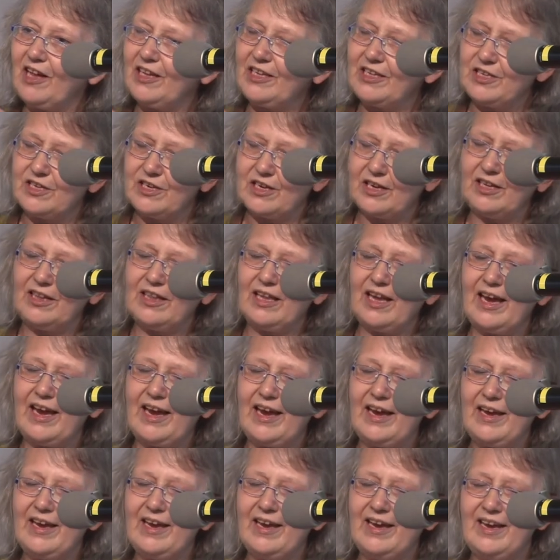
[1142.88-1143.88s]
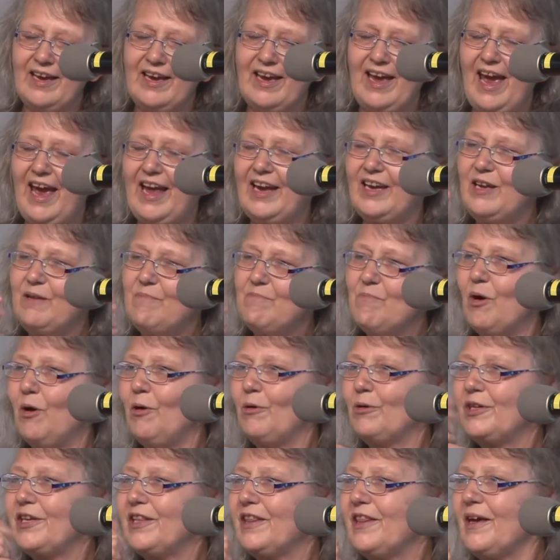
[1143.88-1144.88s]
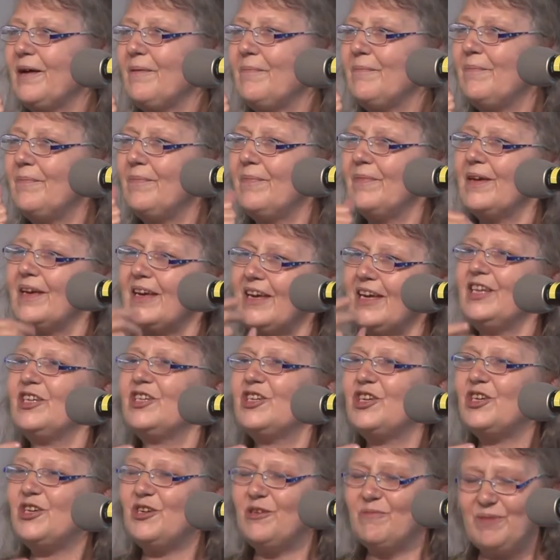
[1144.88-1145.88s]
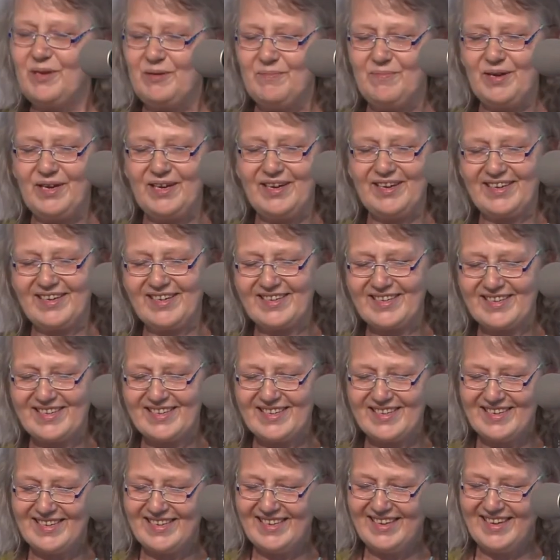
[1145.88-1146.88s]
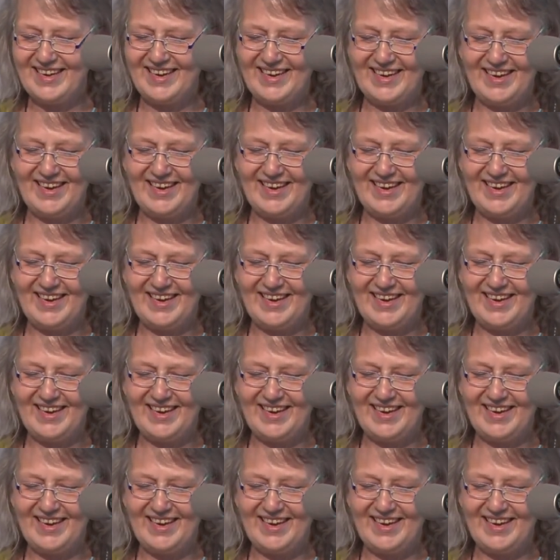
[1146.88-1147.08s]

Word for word: fell into clay, and he molded them into human beings.